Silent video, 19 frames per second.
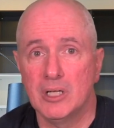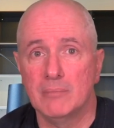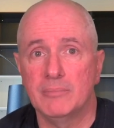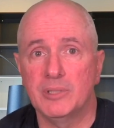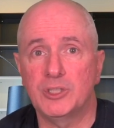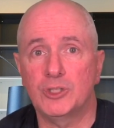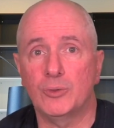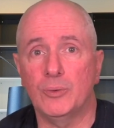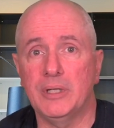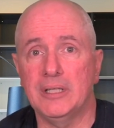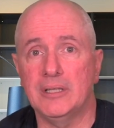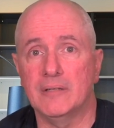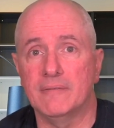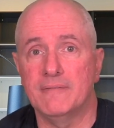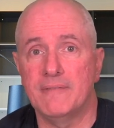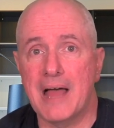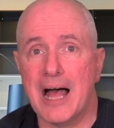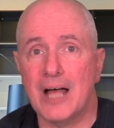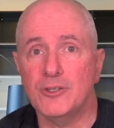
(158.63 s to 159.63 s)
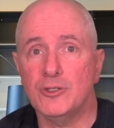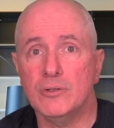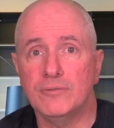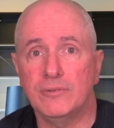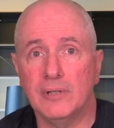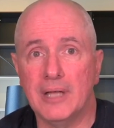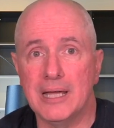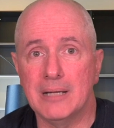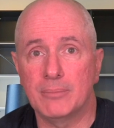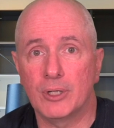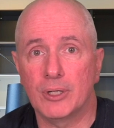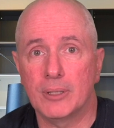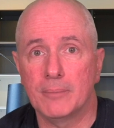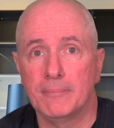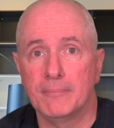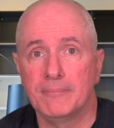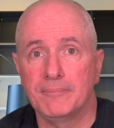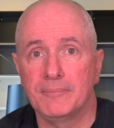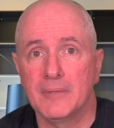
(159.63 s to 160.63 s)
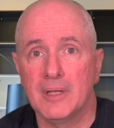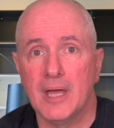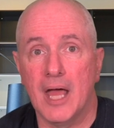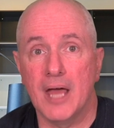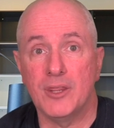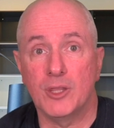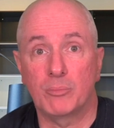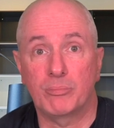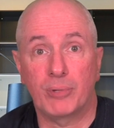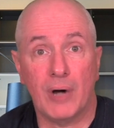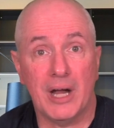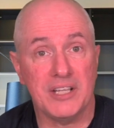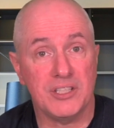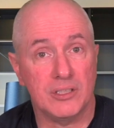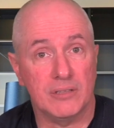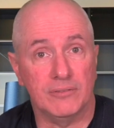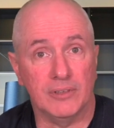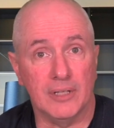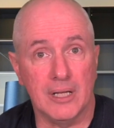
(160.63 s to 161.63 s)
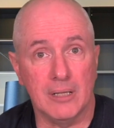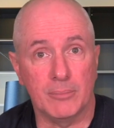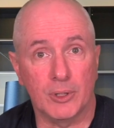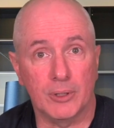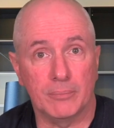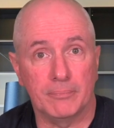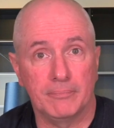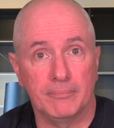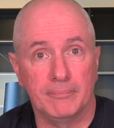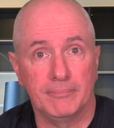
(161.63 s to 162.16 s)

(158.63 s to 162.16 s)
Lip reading: between the value of labor and the price of labor,